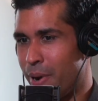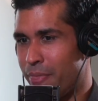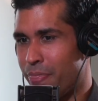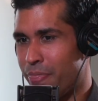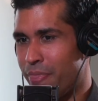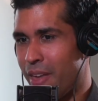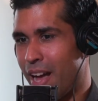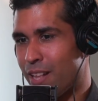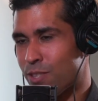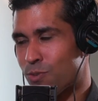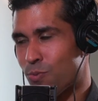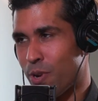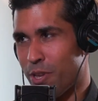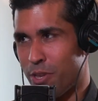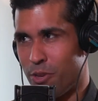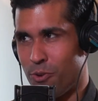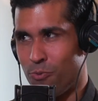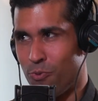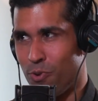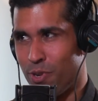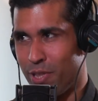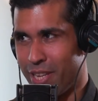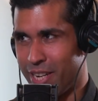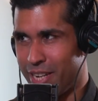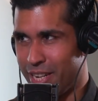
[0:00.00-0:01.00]
But that's what you
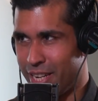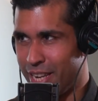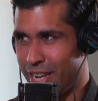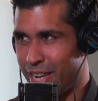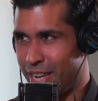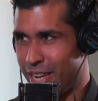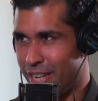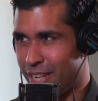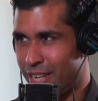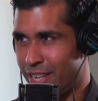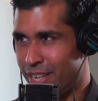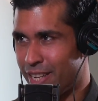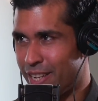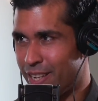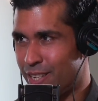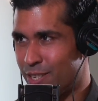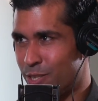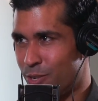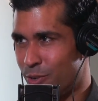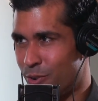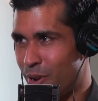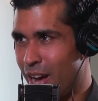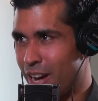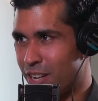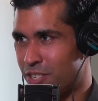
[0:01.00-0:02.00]
really need
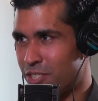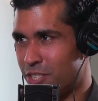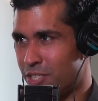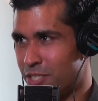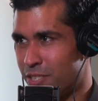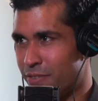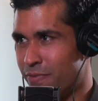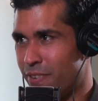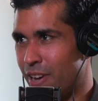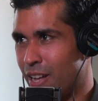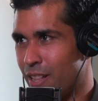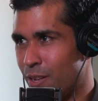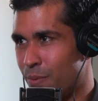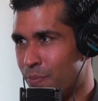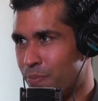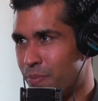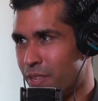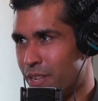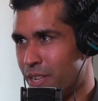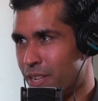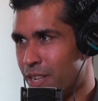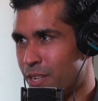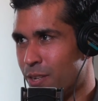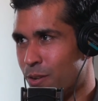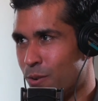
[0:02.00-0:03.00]
to actually develop
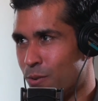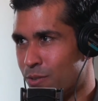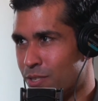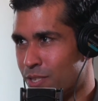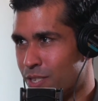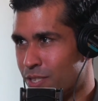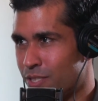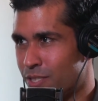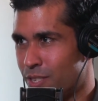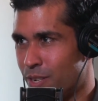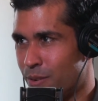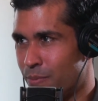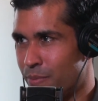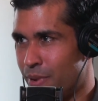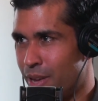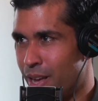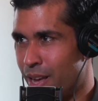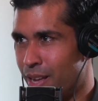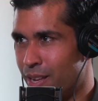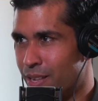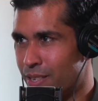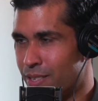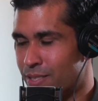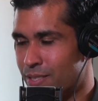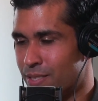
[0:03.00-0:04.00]
the ecosystem
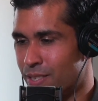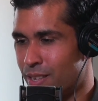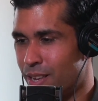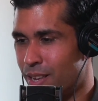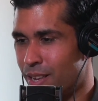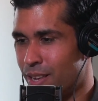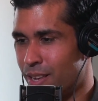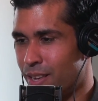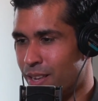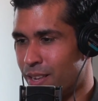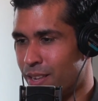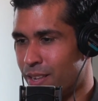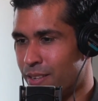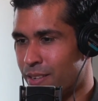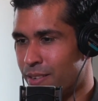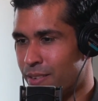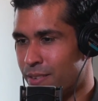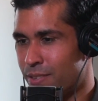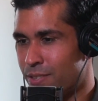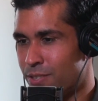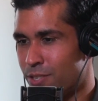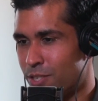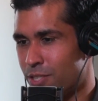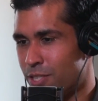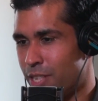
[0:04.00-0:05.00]
as a
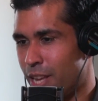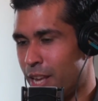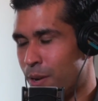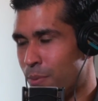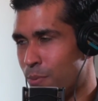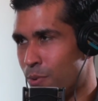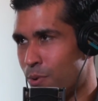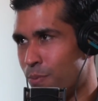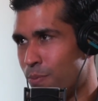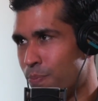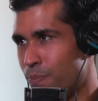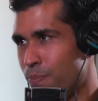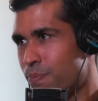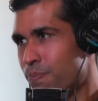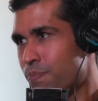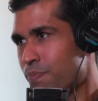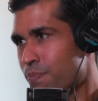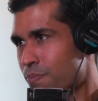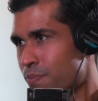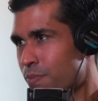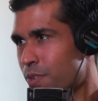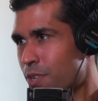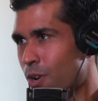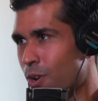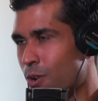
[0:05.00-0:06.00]
sustainable,
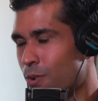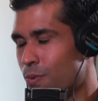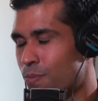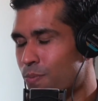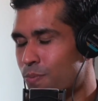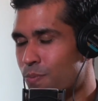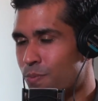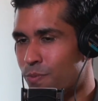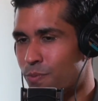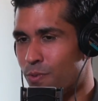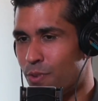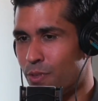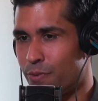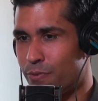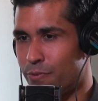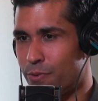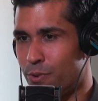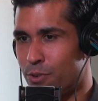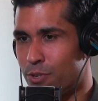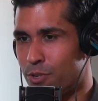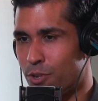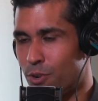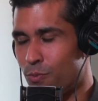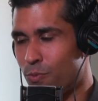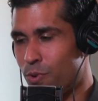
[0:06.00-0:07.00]
for the
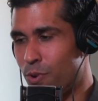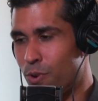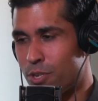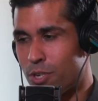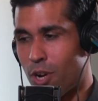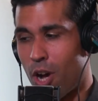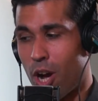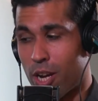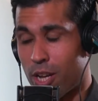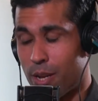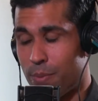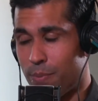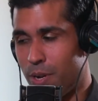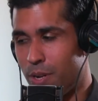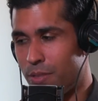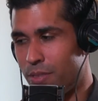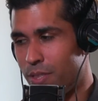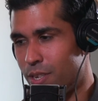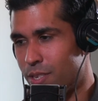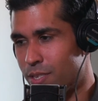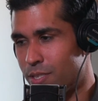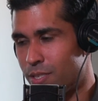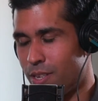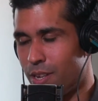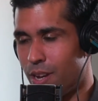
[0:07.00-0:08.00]
future. We were talking about
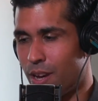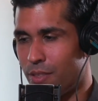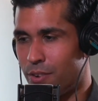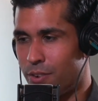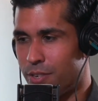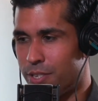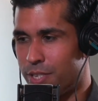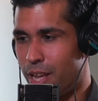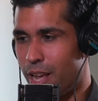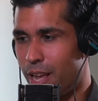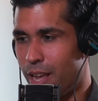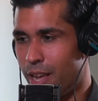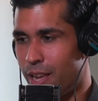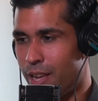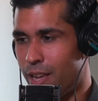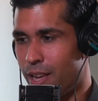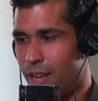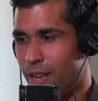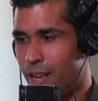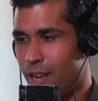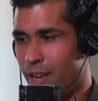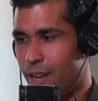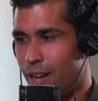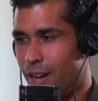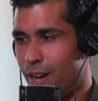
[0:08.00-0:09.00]
this the other day
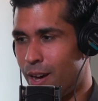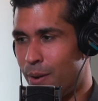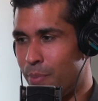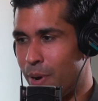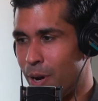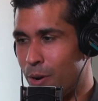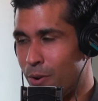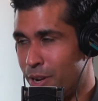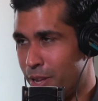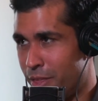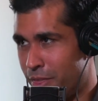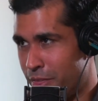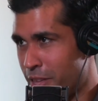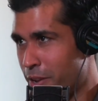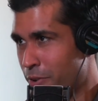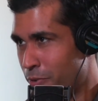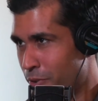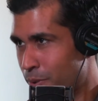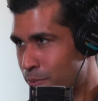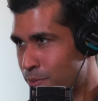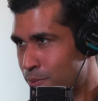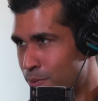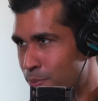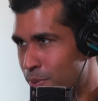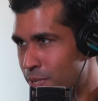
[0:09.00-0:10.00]
about
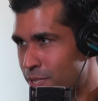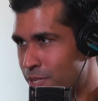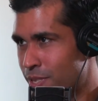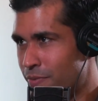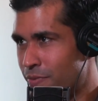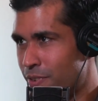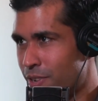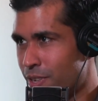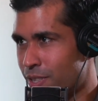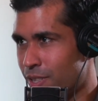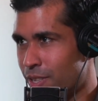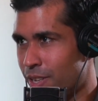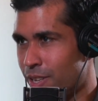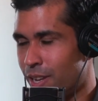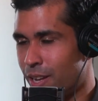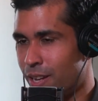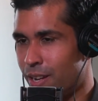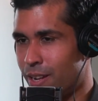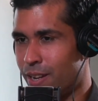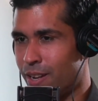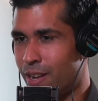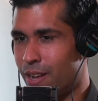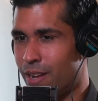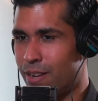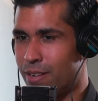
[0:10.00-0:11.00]
Ethereum specifically,
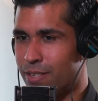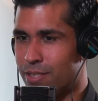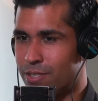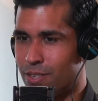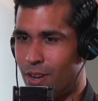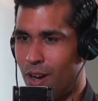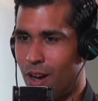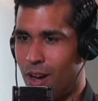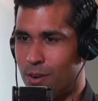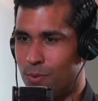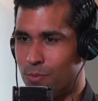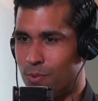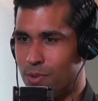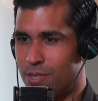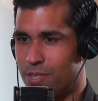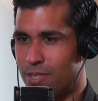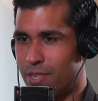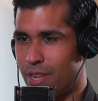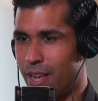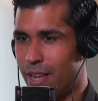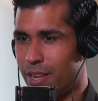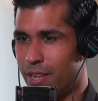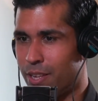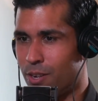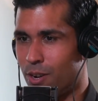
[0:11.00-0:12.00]
and Saad was
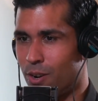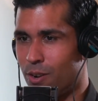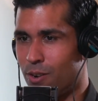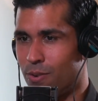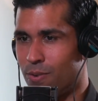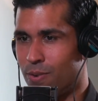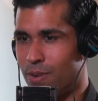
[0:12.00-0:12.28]
saying,